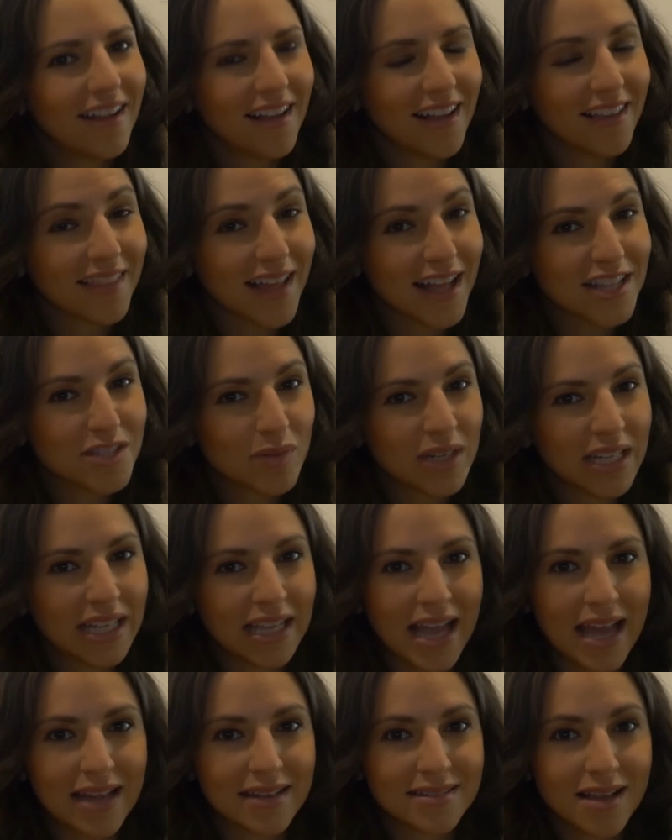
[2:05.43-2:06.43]
And that's when he
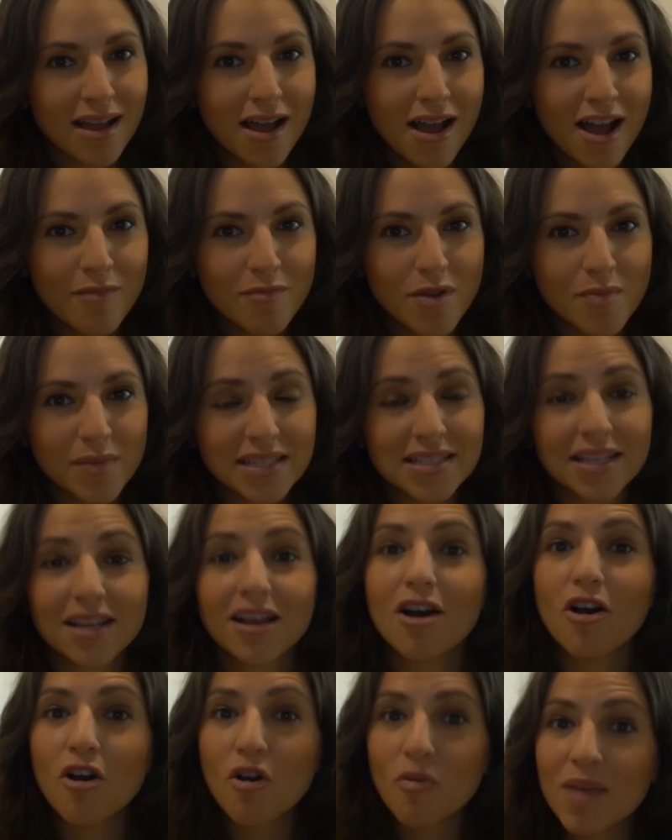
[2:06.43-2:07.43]
had his aha moment. He's like,
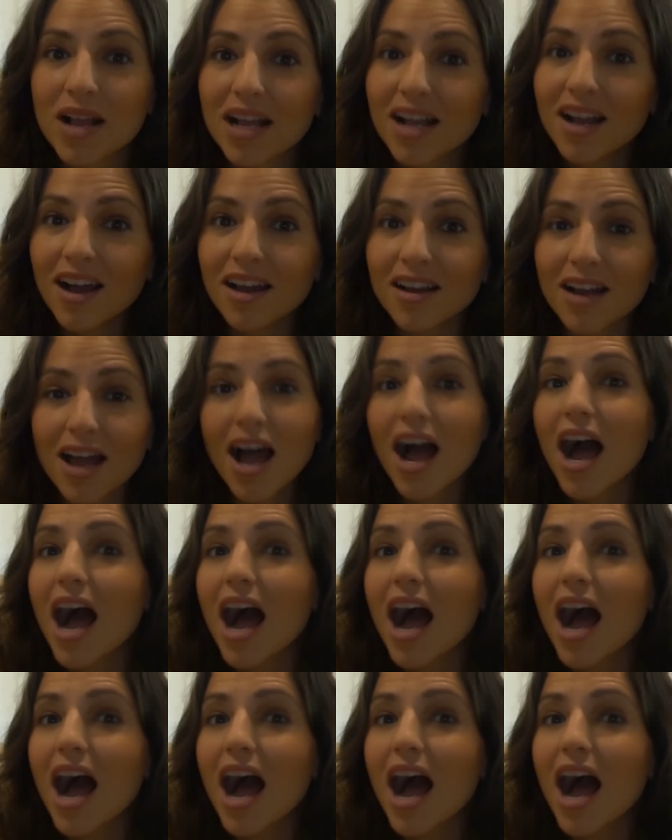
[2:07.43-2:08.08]
oh my God,